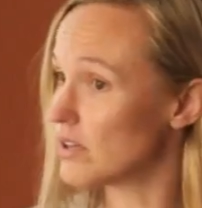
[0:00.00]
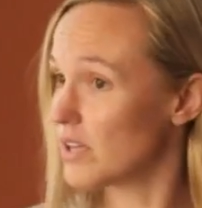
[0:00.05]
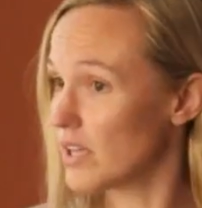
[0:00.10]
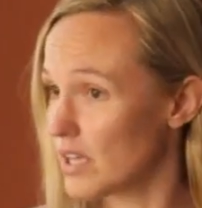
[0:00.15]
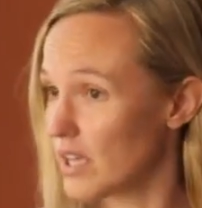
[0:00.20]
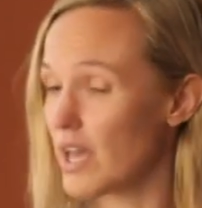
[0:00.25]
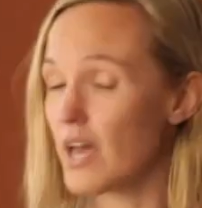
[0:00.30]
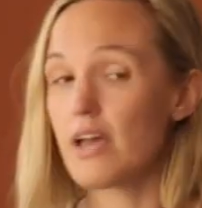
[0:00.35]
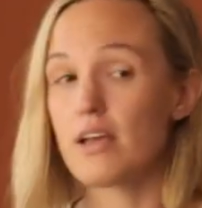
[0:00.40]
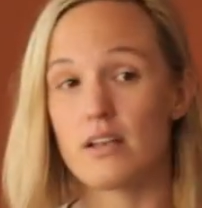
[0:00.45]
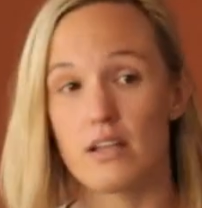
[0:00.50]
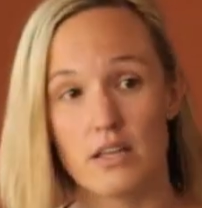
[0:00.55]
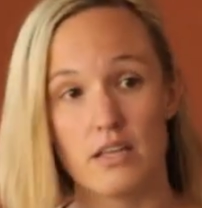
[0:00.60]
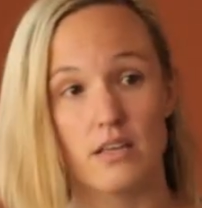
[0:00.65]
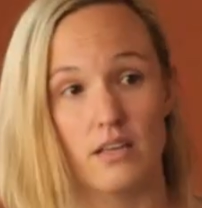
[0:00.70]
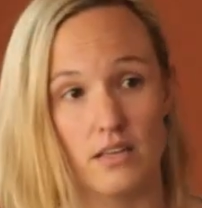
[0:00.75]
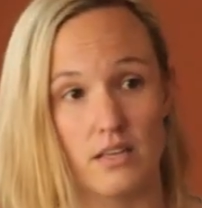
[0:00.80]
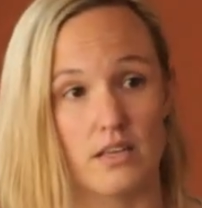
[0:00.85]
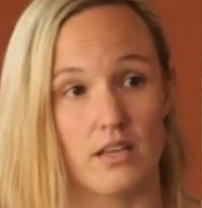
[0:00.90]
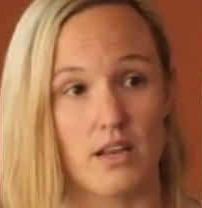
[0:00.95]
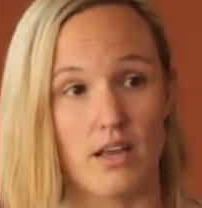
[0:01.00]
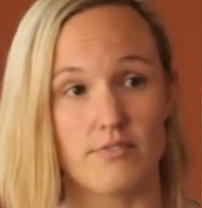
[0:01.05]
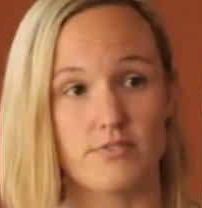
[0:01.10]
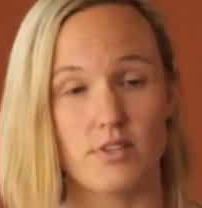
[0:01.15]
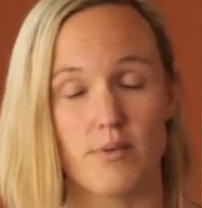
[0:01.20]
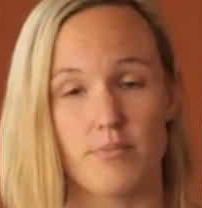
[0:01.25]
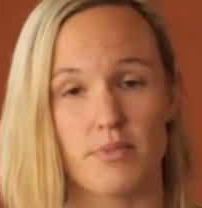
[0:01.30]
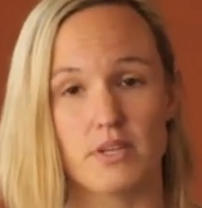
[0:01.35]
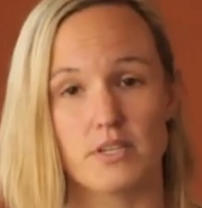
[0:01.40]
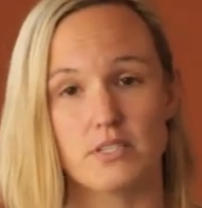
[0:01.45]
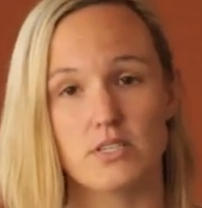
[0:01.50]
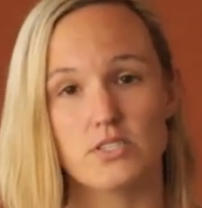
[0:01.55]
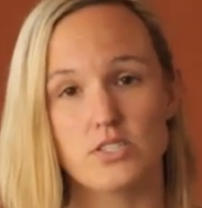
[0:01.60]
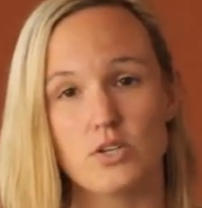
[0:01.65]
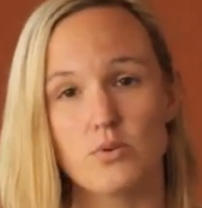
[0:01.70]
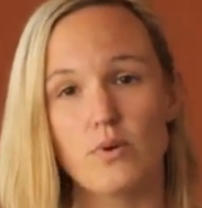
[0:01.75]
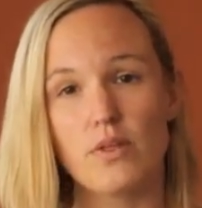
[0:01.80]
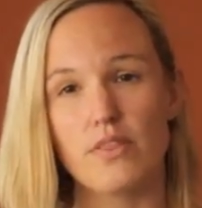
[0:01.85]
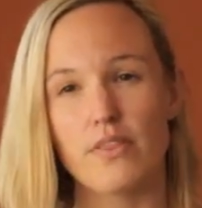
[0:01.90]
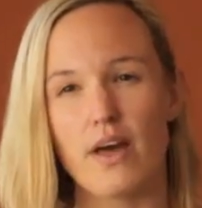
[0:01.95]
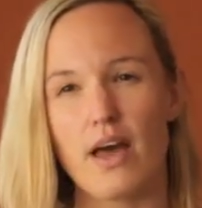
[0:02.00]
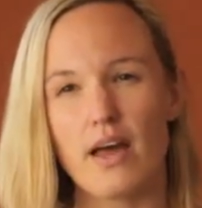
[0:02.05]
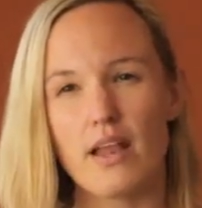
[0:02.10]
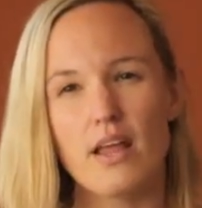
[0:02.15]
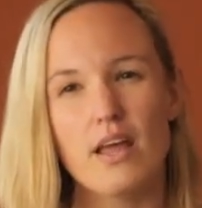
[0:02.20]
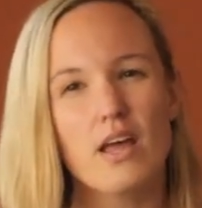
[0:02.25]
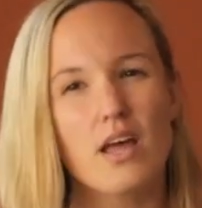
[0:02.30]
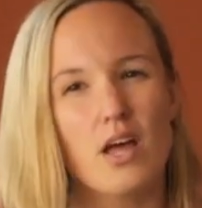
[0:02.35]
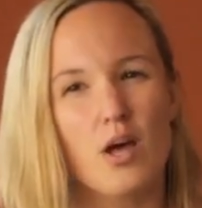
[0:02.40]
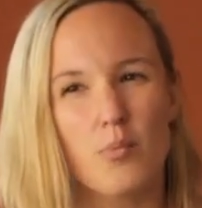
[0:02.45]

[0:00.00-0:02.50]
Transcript: looking at can have something to do with that.